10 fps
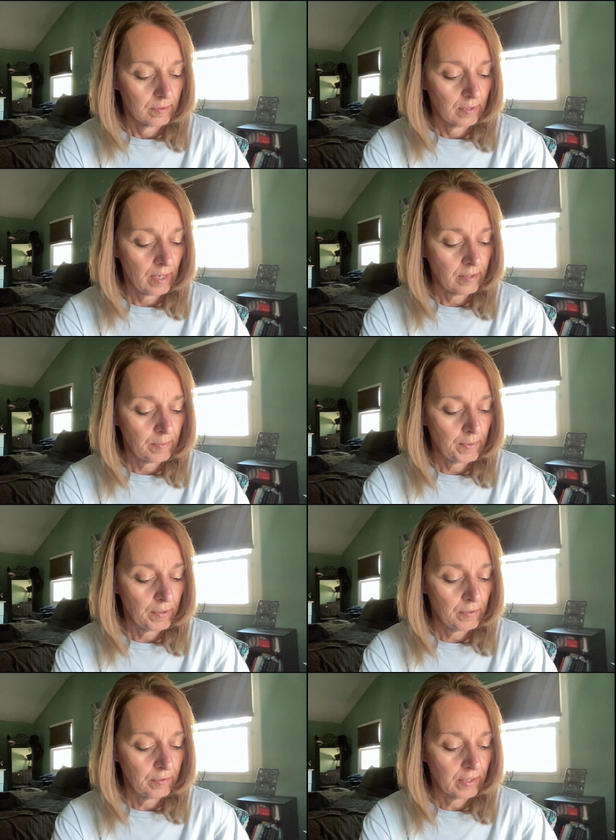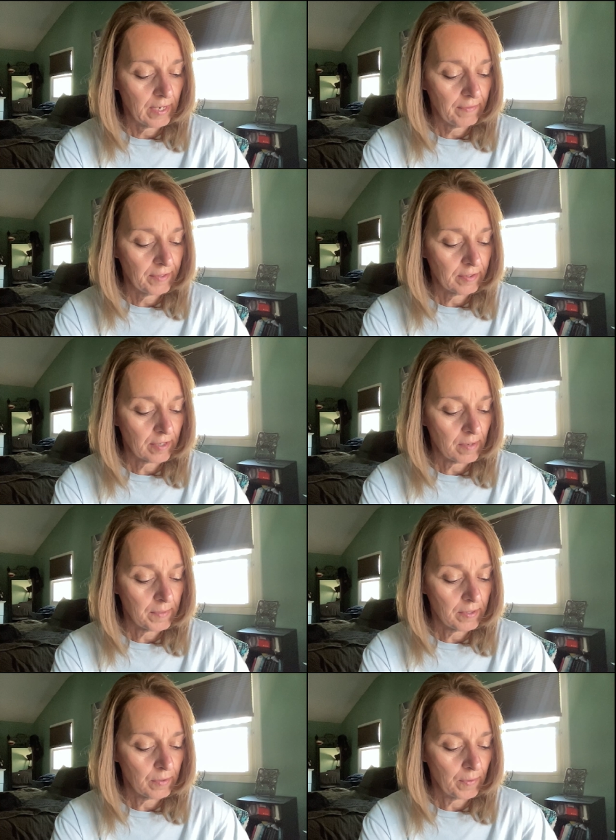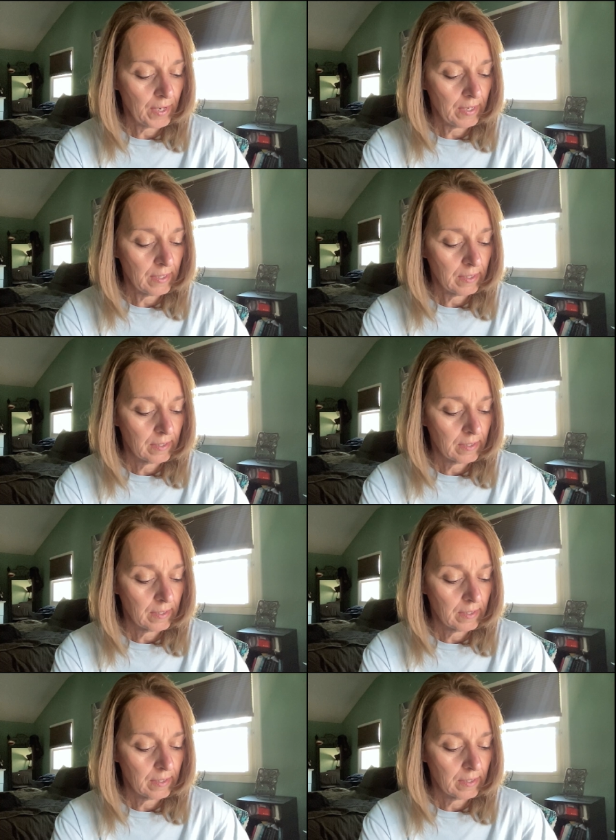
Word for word: Lots of bows. A gift is coming your way.